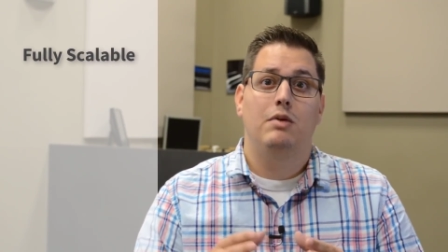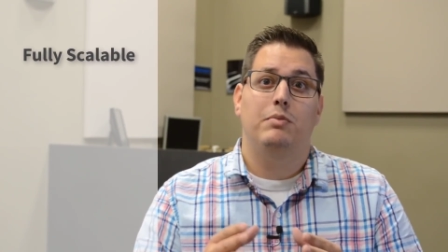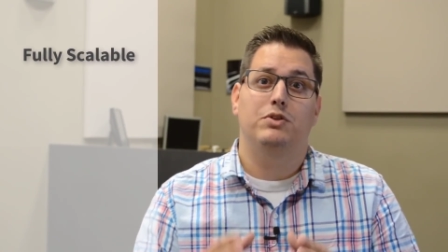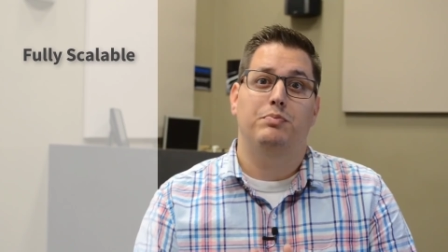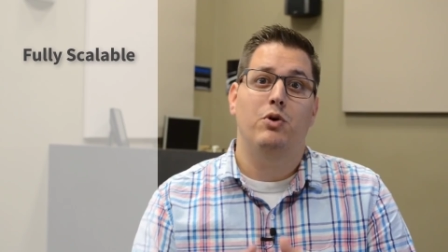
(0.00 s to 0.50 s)

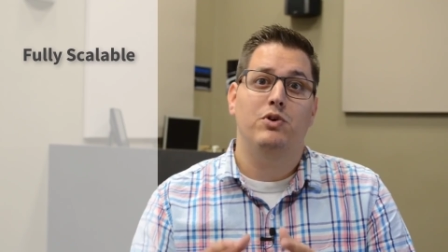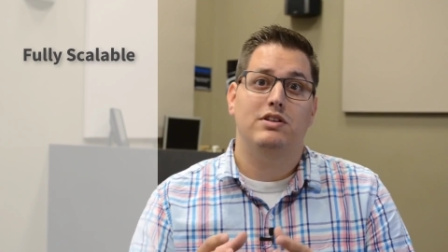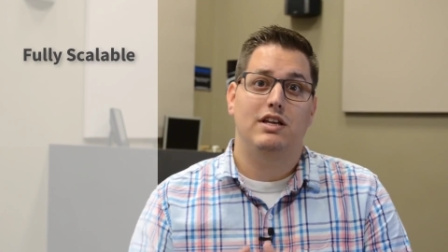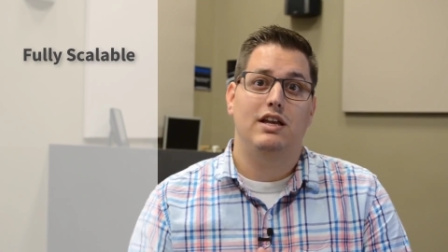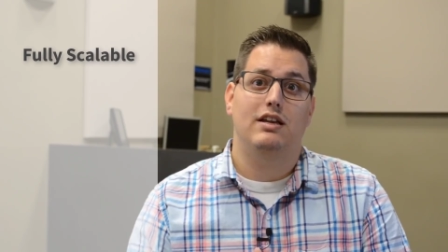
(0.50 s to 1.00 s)
But the
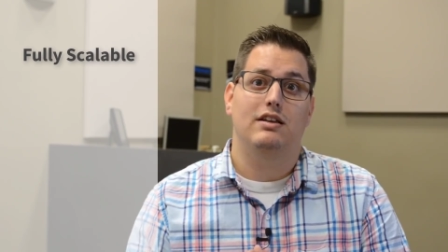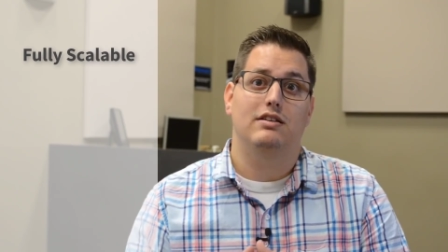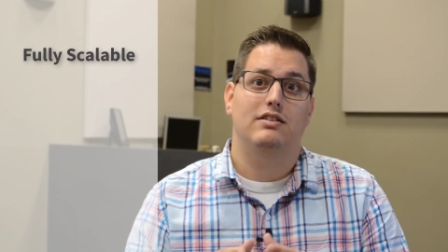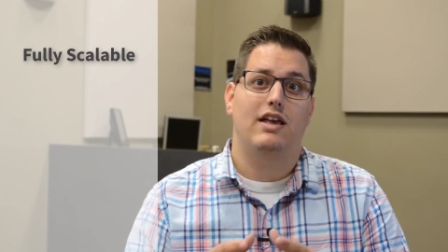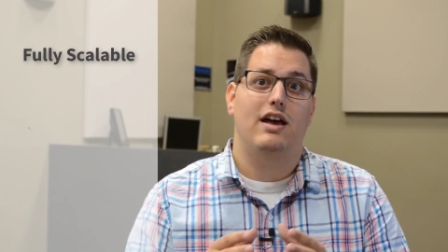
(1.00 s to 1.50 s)
bonus
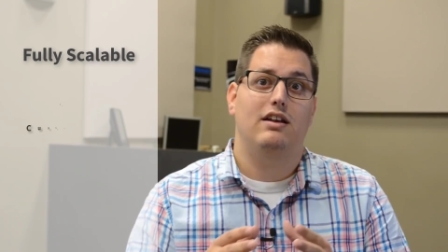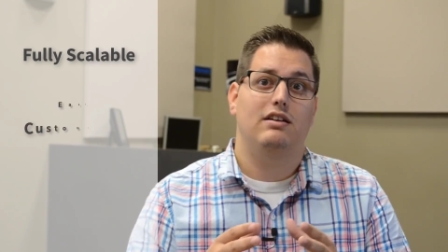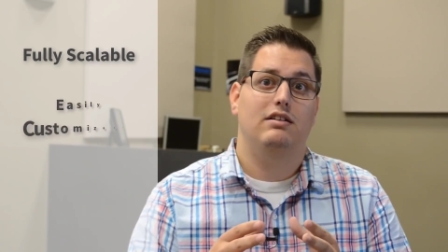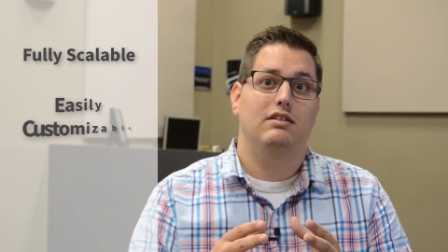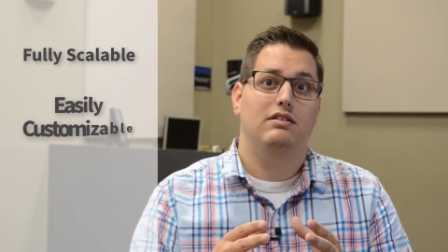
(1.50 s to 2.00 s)
is that
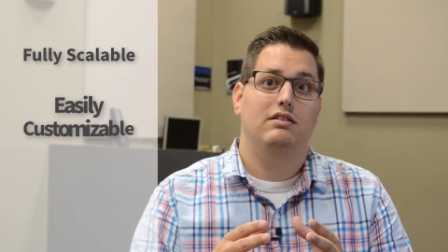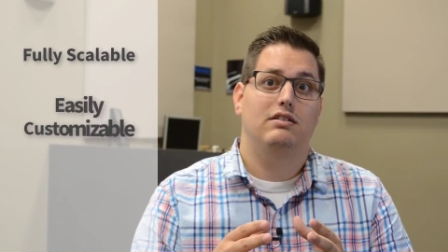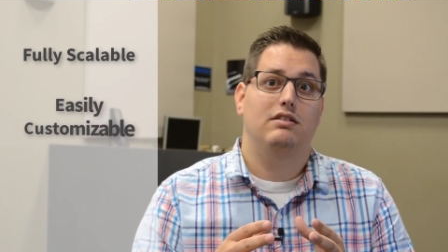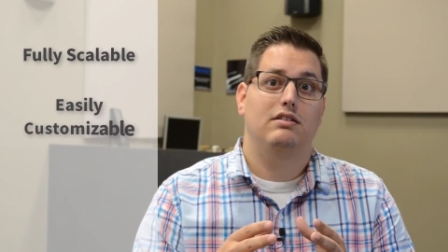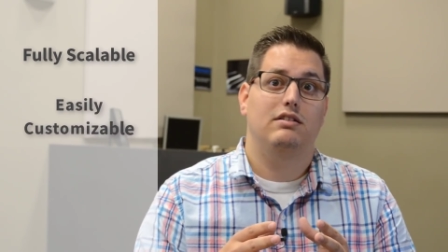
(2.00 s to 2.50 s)

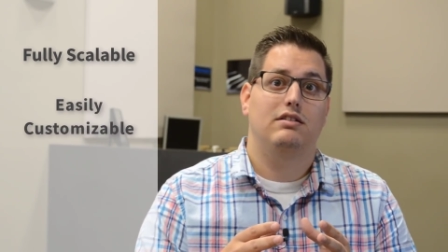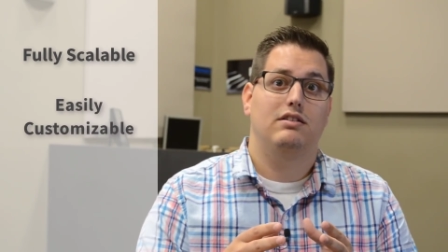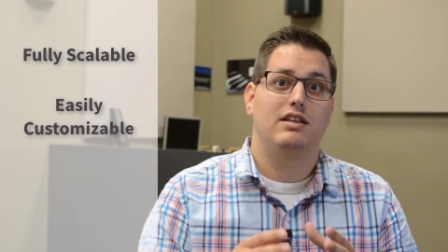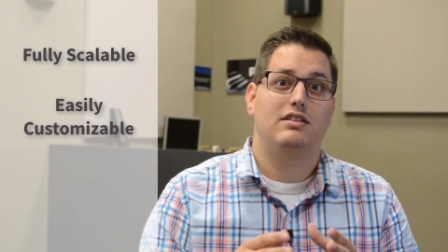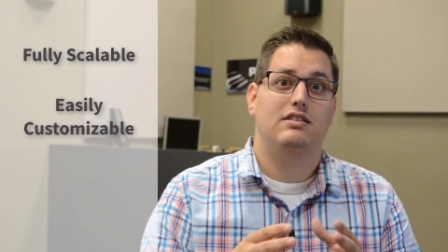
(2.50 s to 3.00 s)

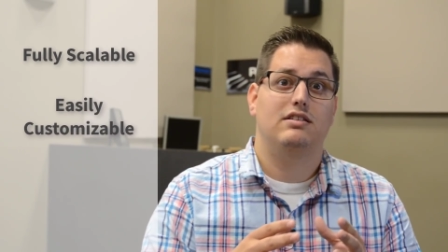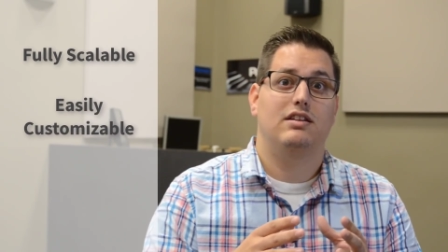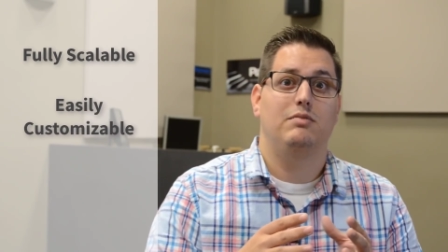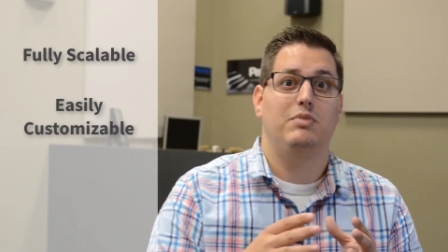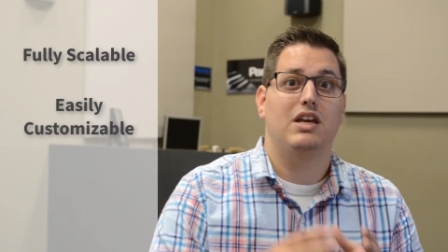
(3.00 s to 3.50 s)
this
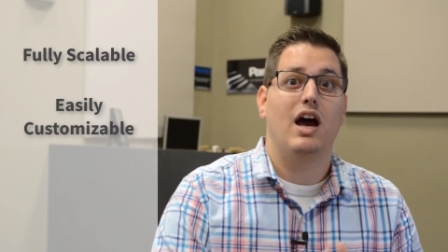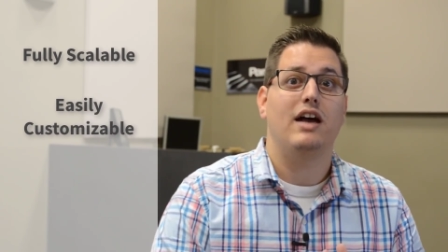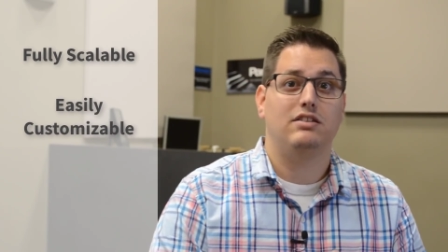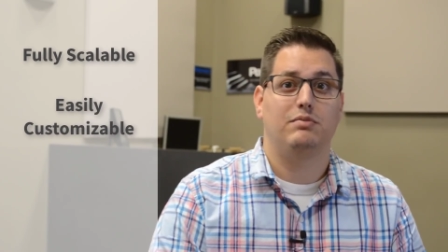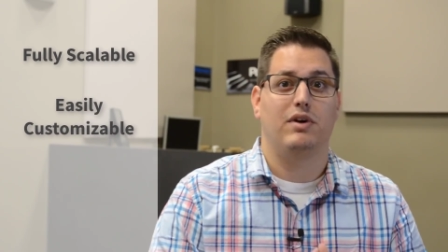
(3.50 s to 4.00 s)
can be
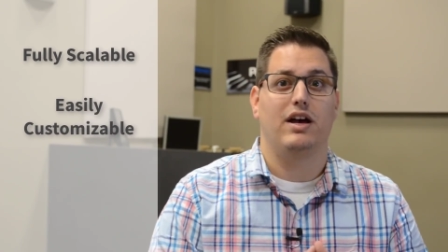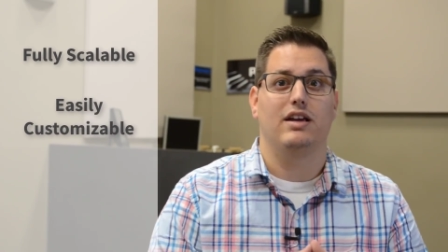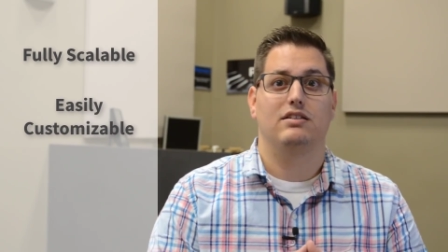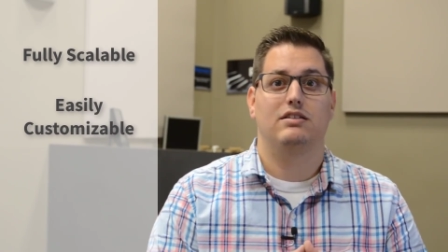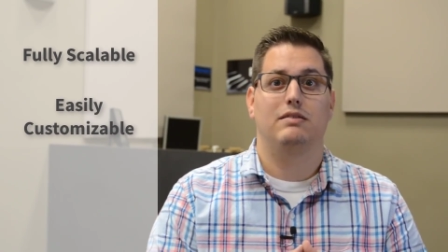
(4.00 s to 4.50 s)

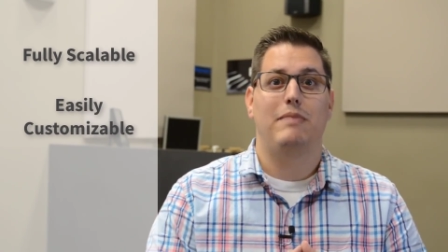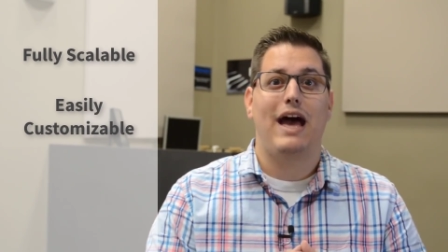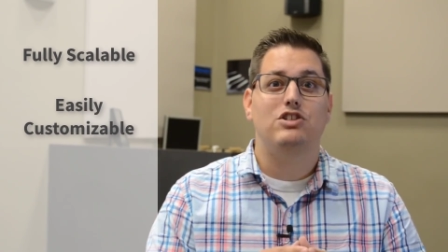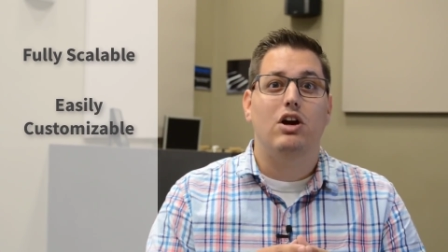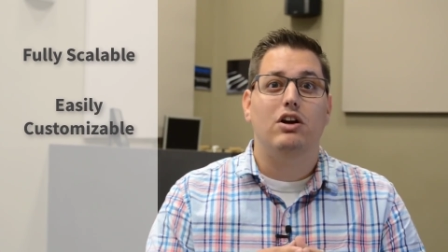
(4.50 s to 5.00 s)
customized to
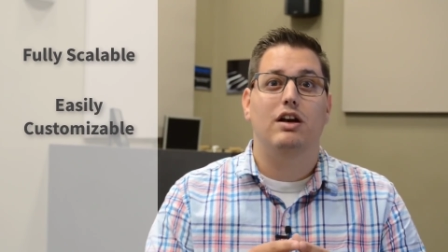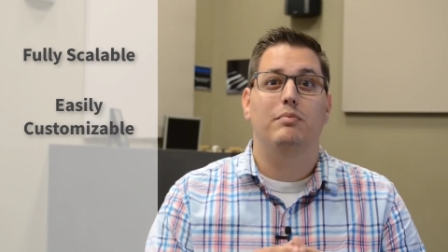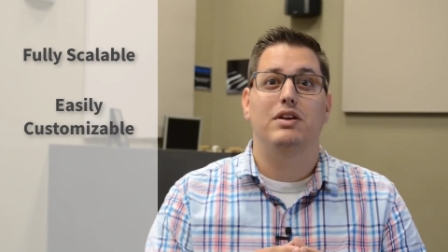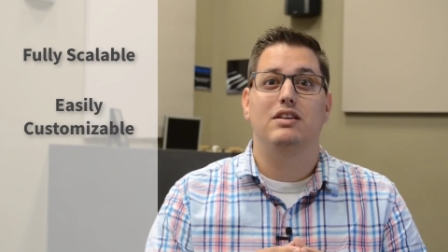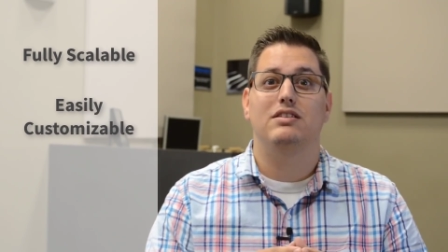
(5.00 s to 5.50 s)
match our
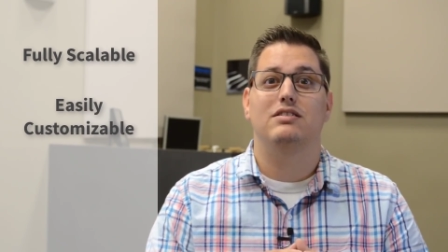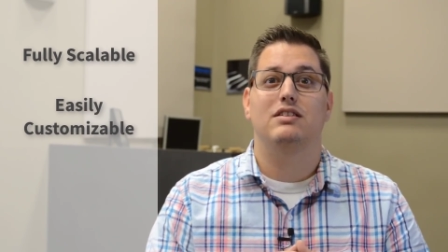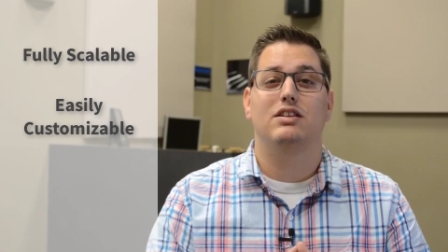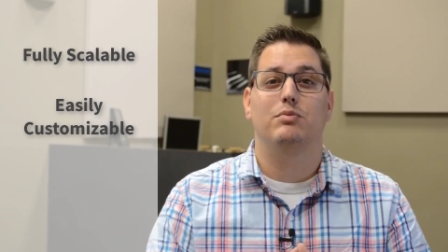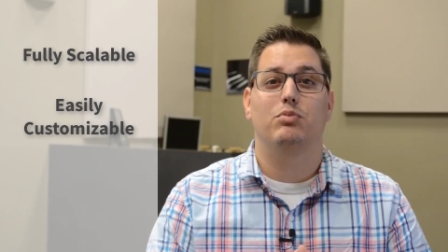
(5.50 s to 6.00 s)
company's
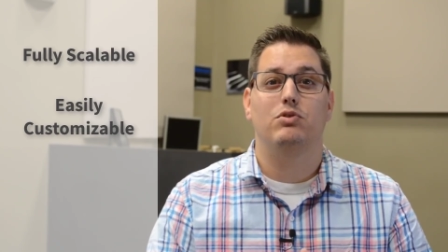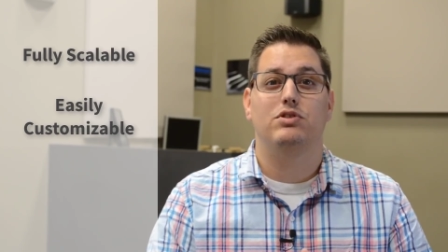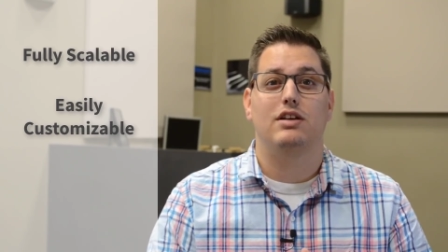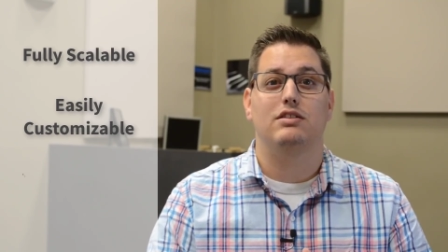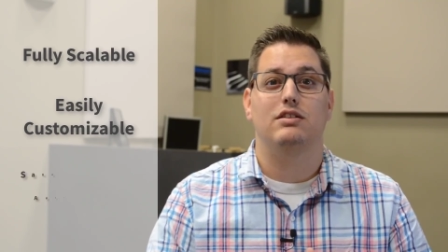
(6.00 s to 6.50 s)
existing
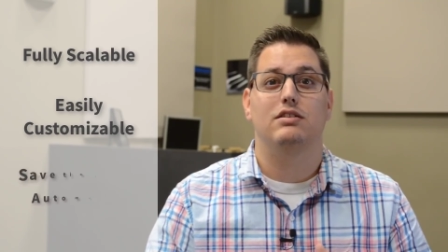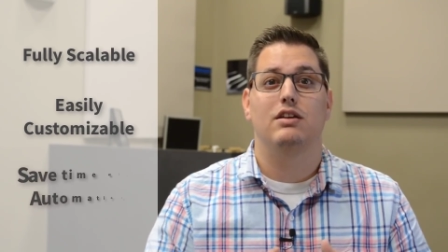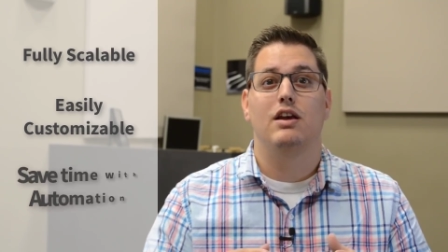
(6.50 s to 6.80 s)
processes